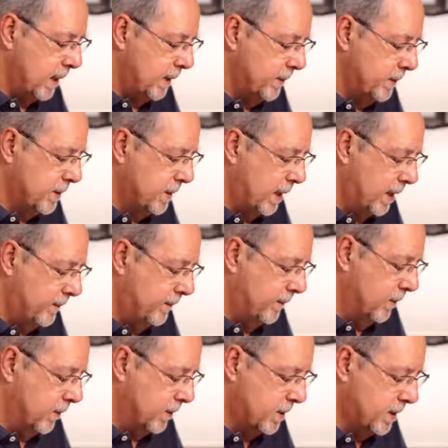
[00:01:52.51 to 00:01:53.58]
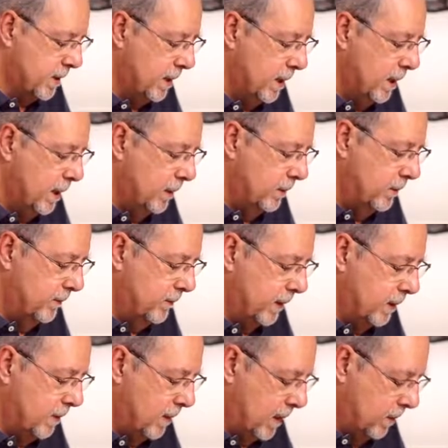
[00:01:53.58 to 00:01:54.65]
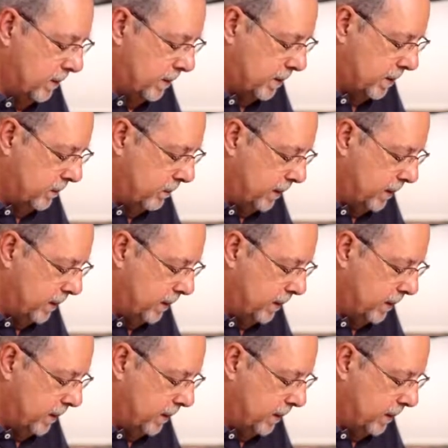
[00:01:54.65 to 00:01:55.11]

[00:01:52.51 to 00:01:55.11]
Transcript: other side first to figure out,